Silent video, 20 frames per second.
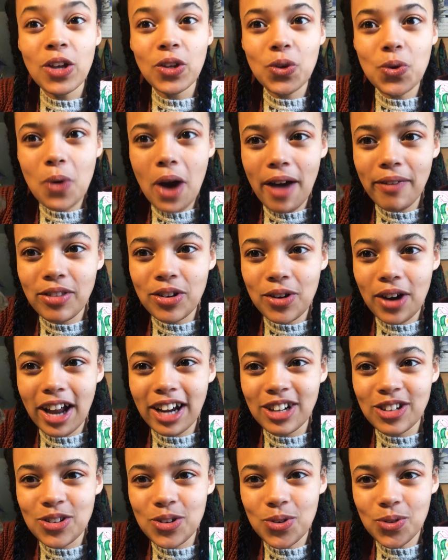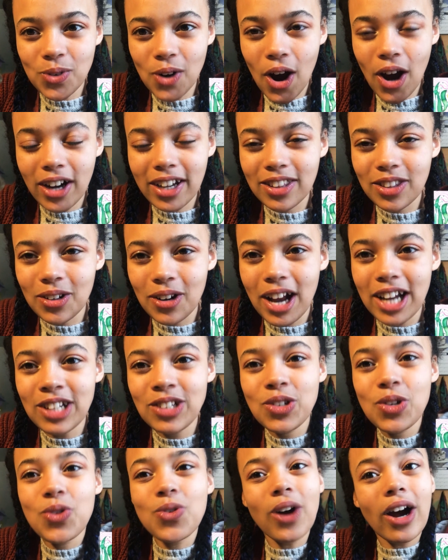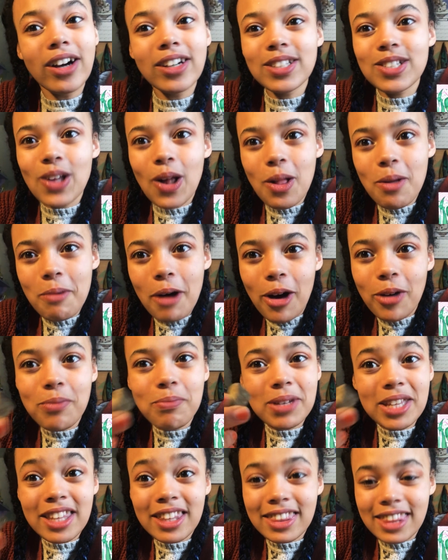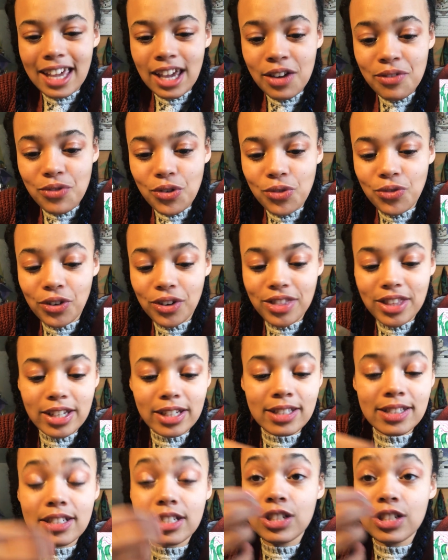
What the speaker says: You have the Gratitude Rock, and the Gratitude Rock is all about being thankful for things.